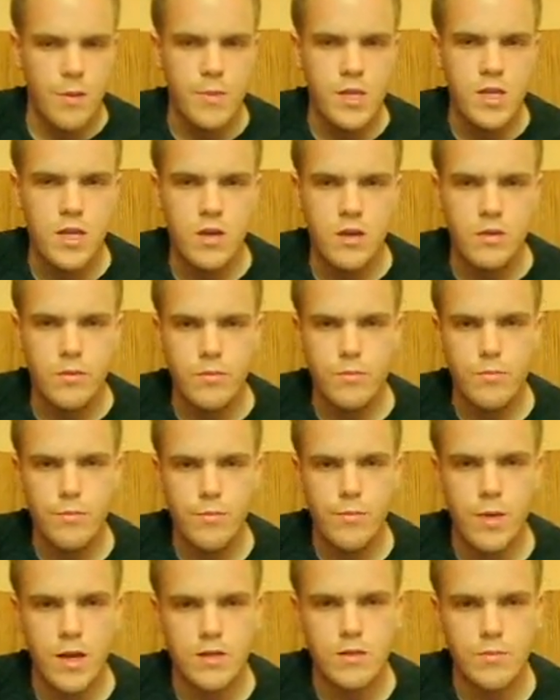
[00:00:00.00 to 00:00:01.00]
I mean, you can
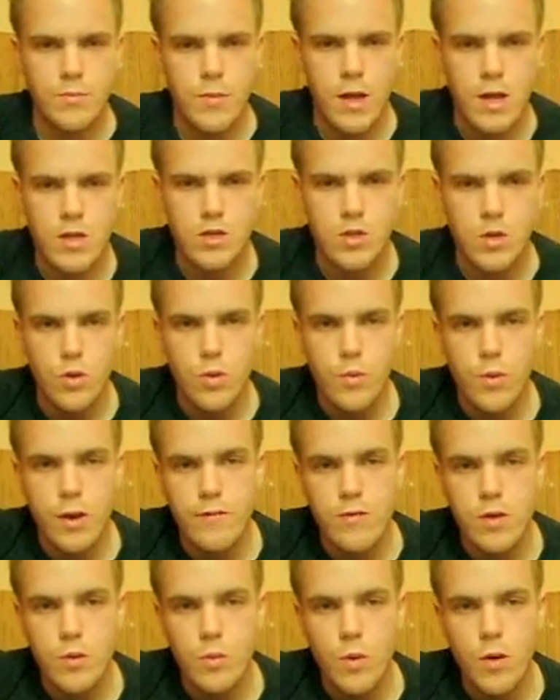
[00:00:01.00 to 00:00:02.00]
mix and match, do it
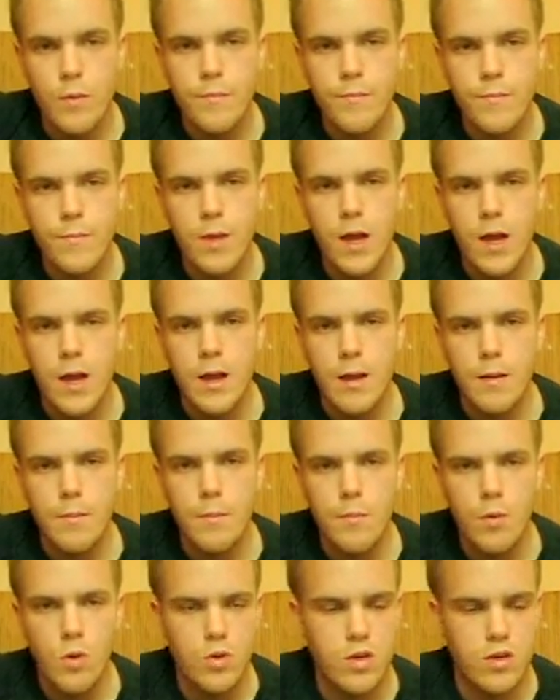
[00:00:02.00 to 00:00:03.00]
whenever you want,
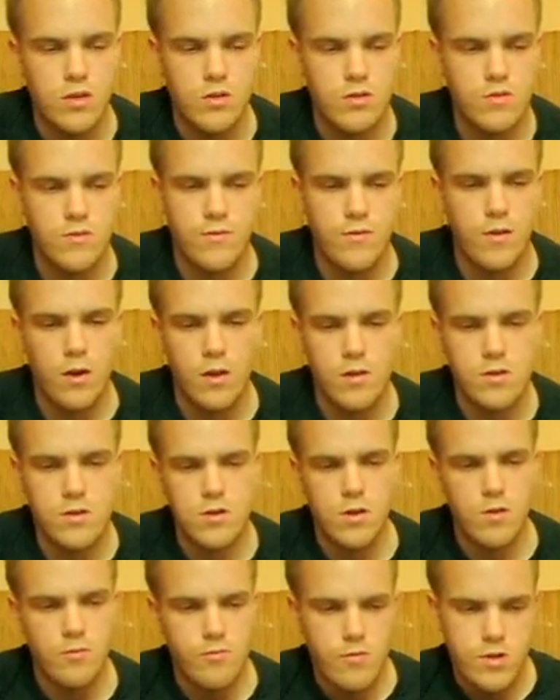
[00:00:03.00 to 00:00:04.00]
or you can just follow the
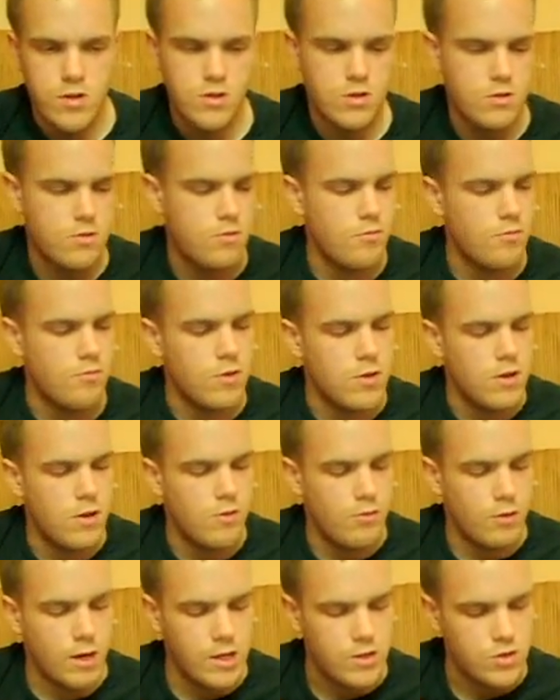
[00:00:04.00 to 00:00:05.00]
song
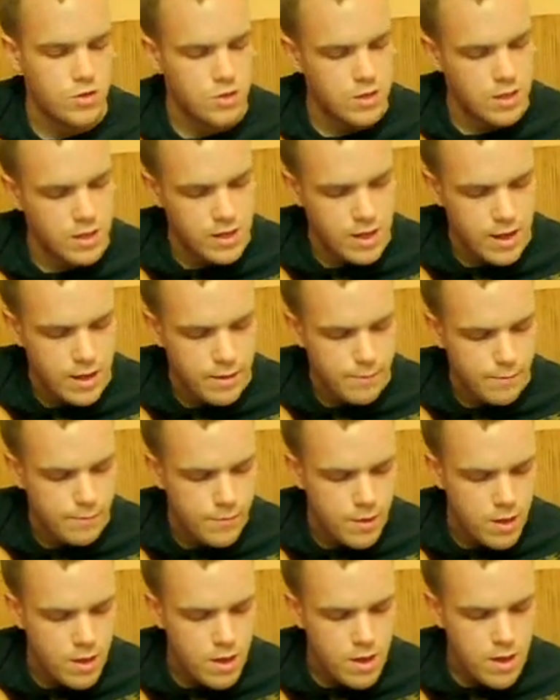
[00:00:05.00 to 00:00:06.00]
religiously
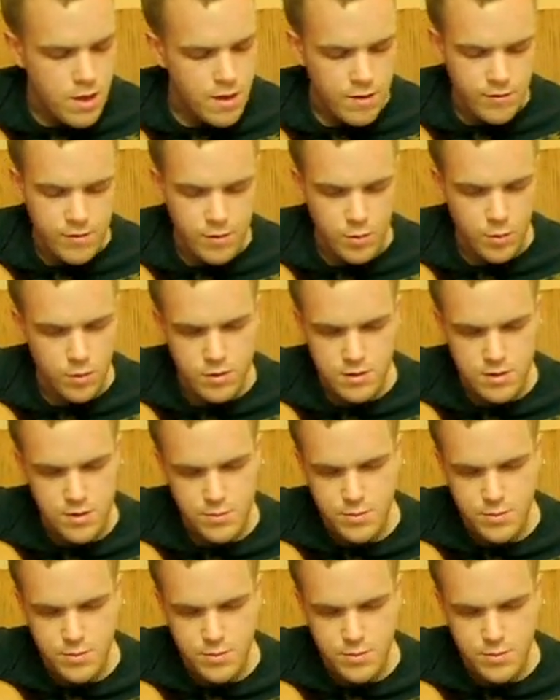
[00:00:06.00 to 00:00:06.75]
if you want.